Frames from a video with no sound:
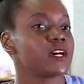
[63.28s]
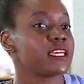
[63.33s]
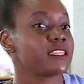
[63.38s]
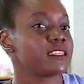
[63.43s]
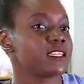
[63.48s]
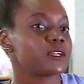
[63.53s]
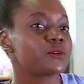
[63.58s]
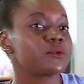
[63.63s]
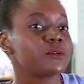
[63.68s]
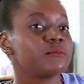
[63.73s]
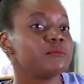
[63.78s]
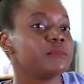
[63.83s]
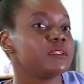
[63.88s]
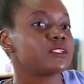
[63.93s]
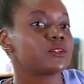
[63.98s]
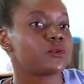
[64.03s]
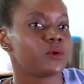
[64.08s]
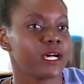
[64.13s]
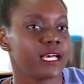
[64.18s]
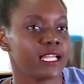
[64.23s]
I think we've
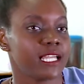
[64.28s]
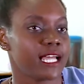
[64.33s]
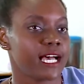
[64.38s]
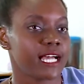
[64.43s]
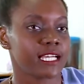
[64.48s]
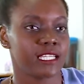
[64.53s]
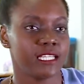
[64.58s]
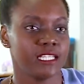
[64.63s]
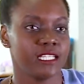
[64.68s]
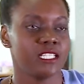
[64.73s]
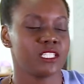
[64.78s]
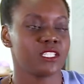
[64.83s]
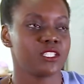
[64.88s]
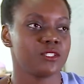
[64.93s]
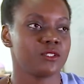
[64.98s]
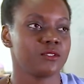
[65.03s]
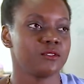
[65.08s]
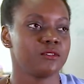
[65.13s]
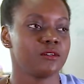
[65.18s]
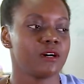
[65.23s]
been quite lucky
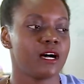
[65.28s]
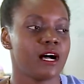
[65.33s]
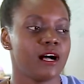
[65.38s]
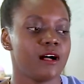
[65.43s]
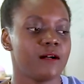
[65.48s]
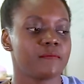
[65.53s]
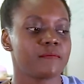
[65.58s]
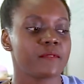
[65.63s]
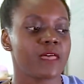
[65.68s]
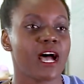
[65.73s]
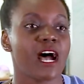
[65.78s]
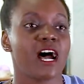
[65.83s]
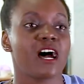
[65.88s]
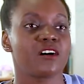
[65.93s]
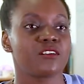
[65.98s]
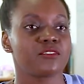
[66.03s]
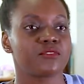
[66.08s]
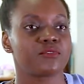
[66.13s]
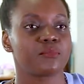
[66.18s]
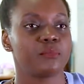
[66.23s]
to
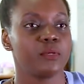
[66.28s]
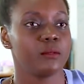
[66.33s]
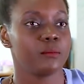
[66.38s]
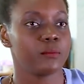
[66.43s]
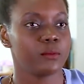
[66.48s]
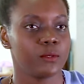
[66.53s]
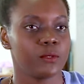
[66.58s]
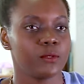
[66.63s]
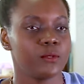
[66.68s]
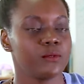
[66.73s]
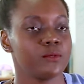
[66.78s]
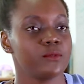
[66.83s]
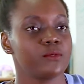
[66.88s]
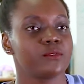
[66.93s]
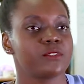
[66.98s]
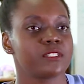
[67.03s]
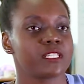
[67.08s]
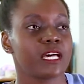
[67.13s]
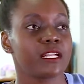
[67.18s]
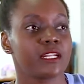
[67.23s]
have people
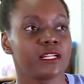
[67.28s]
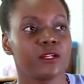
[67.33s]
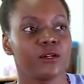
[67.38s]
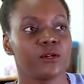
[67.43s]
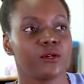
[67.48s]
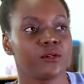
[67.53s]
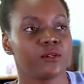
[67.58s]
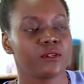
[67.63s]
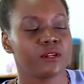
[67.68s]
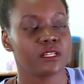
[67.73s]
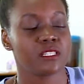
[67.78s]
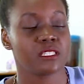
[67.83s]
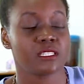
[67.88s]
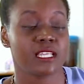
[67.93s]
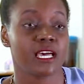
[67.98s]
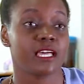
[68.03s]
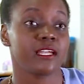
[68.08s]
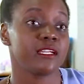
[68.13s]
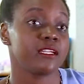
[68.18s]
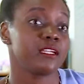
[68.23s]
who
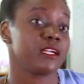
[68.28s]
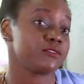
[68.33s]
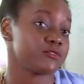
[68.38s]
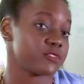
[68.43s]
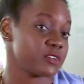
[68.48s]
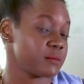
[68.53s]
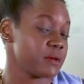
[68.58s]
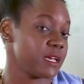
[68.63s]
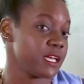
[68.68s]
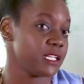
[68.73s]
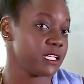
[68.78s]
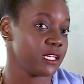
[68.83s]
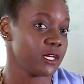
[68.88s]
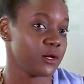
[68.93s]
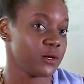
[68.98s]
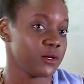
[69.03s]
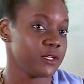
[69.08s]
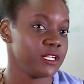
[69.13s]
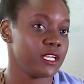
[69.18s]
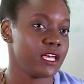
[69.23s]
started from early
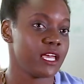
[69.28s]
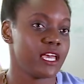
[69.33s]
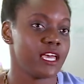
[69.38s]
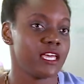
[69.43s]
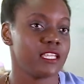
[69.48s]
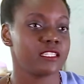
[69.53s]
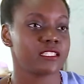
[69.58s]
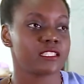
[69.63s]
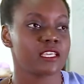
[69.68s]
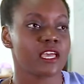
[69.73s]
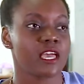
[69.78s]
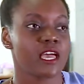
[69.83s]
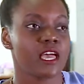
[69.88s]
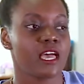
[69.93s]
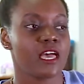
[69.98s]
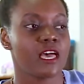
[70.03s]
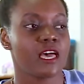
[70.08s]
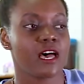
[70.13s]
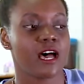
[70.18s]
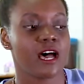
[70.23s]
on and
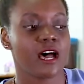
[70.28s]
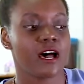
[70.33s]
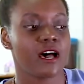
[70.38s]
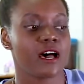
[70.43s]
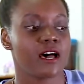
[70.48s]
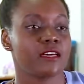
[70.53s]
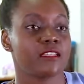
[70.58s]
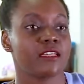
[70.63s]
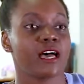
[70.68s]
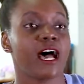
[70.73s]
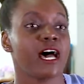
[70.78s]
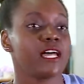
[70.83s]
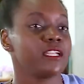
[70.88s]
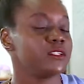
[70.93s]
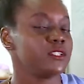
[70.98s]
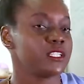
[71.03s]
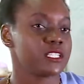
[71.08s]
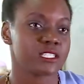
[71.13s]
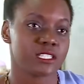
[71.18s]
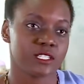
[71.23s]

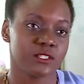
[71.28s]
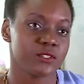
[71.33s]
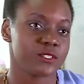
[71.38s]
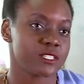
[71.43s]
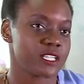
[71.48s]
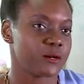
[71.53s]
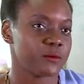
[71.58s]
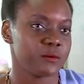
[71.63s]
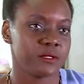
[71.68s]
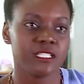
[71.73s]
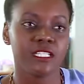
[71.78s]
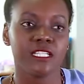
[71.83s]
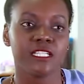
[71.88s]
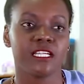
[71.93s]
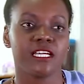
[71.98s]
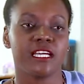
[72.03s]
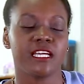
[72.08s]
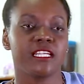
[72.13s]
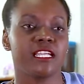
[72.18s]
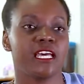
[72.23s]
had the skills that we
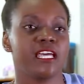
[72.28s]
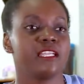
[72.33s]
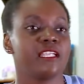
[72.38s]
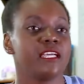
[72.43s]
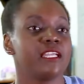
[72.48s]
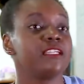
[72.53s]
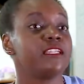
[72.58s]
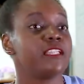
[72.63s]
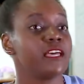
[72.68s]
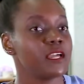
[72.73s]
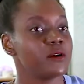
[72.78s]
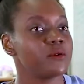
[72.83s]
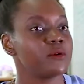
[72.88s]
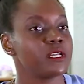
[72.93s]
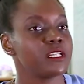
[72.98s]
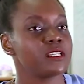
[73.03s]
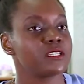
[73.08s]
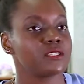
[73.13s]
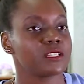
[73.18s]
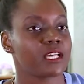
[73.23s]
needed, and then they
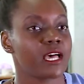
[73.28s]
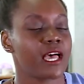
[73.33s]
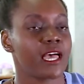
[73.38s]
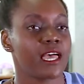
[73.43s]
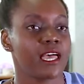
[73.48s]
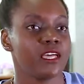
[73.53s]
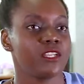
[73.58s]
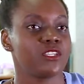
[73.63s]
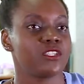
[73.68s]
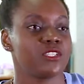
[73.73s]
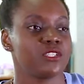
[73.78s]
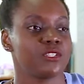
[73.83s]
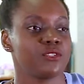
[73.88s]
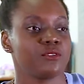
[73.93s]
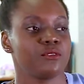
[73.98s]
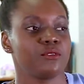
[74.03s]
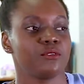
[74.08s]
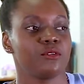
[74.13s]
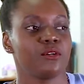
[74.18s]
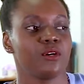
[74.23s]
went ahead
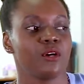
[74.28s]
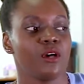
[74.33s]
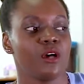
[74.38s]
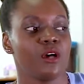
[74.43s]
to